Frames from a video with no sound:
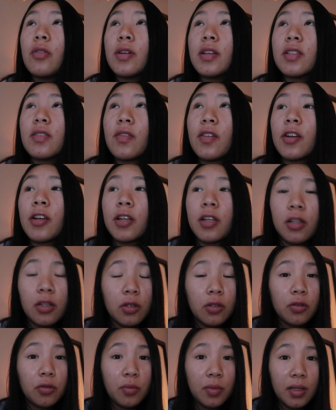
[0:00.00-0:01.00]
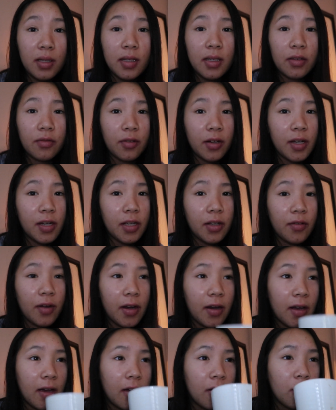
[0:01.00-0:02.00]
It's very gloomy and raining
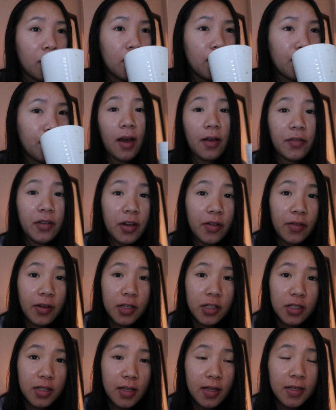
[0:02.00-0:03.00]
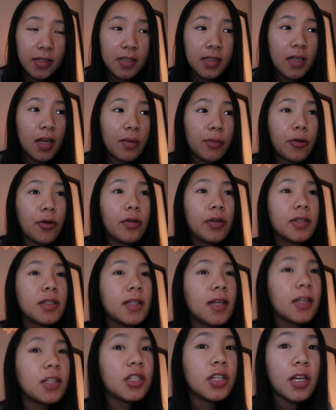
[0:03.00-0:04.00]
right now. After I finish this, I'm going to
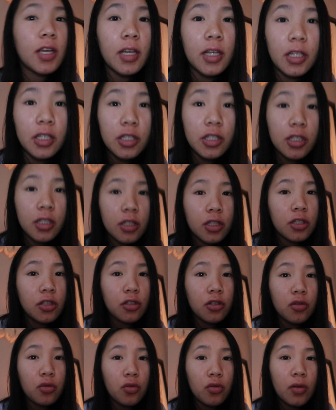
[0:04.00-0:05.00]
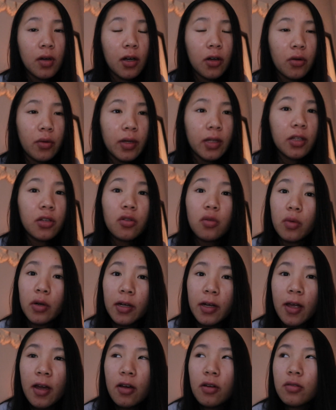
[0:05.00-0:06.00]
get changed to do a quick little
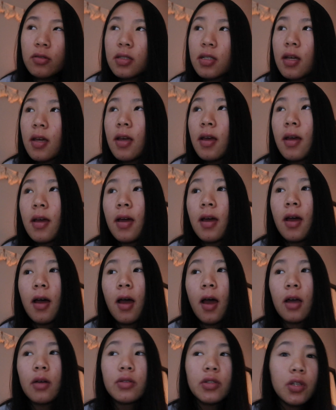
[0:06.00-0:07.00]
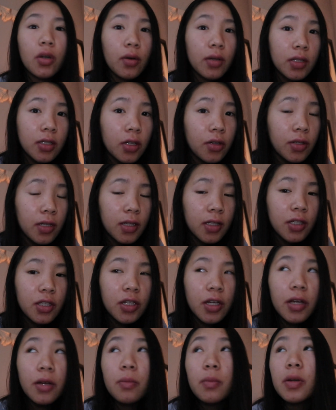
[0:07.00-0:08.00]
workout. I was going to go to the
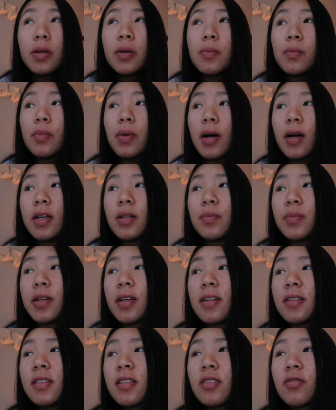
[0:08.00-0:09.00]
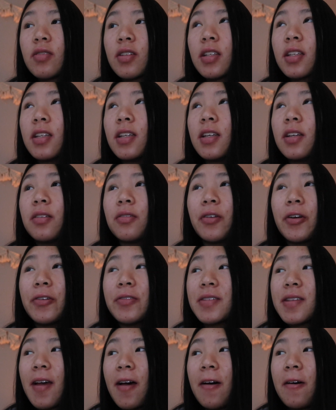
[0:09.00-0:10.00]
gym, but because it's really
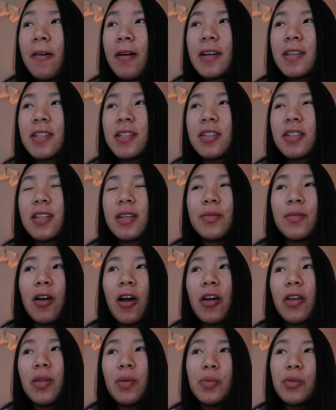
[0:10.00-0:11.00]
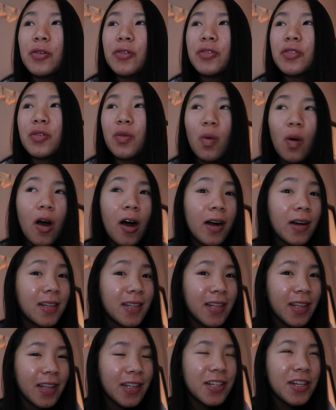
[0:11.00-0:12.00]
gross out, I just am not in the mood to walk
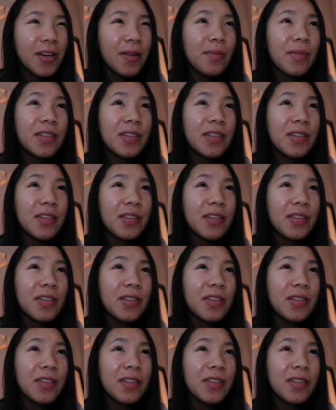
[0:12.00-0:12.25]
to the gym.